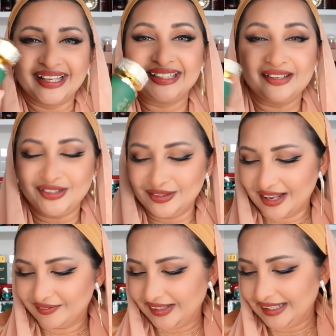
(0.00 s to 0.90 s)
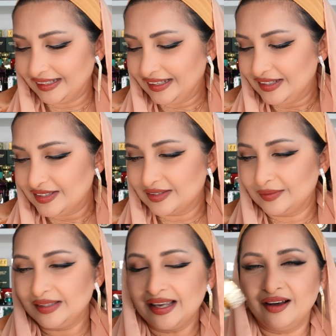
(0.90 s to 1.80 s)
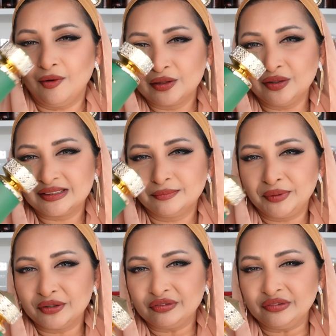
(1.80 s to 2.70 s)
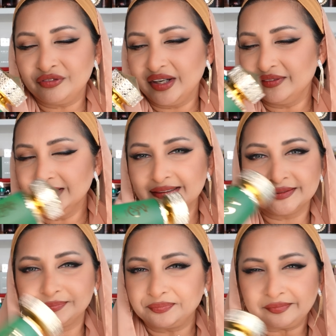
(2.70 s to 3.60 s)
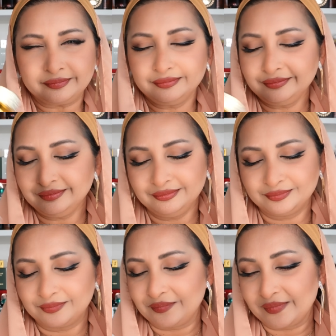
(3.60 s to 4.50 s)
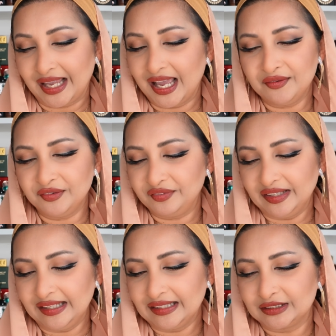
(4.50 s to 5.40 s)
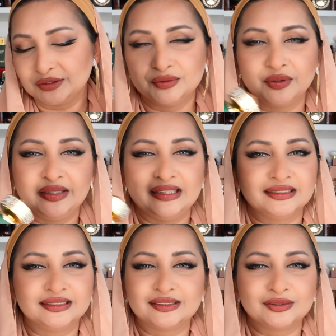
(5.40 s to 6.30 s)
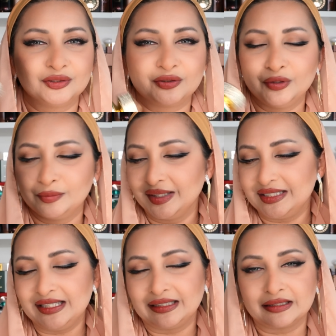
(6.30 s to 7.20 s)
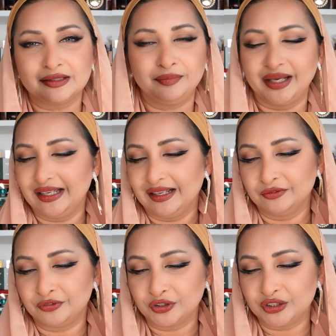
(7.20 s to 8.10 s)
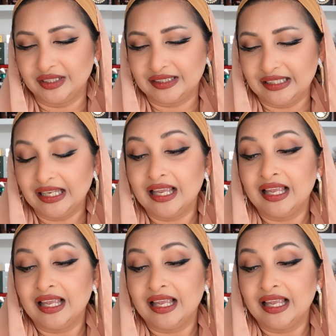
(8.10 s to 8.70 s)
gives you that feeling. So yeah, although it's a beautiful fragrance, I have a feeling like sooner or later this is going to go in my declutter pile, unfortunately.